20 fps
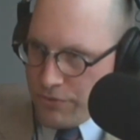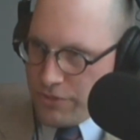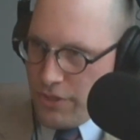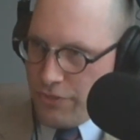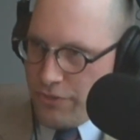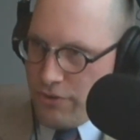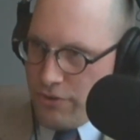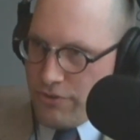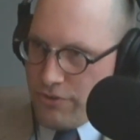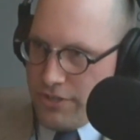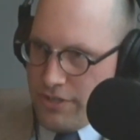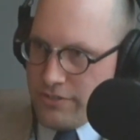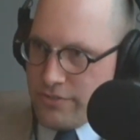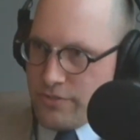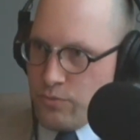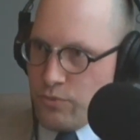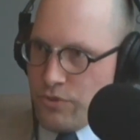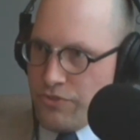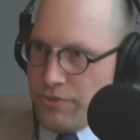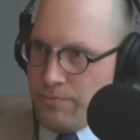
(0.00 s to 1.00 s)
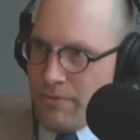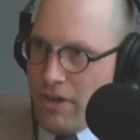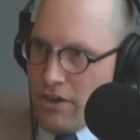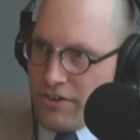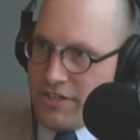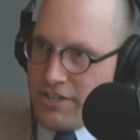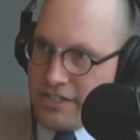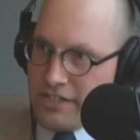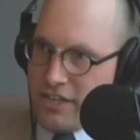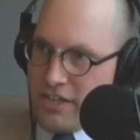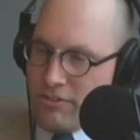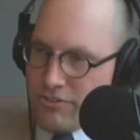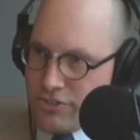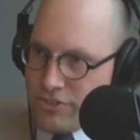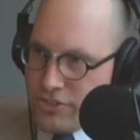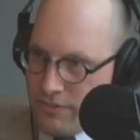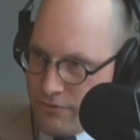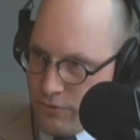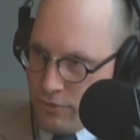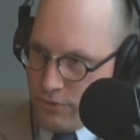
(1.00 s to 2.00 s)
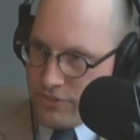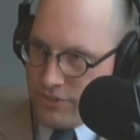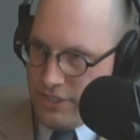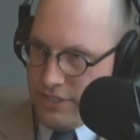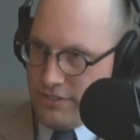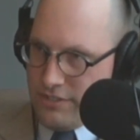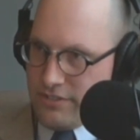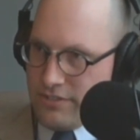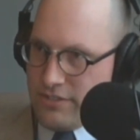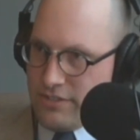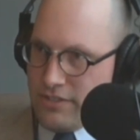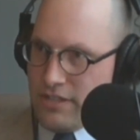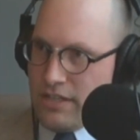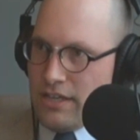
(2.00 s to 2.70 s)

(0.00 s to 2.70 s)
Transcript: in the 30s with the modern technology of those days,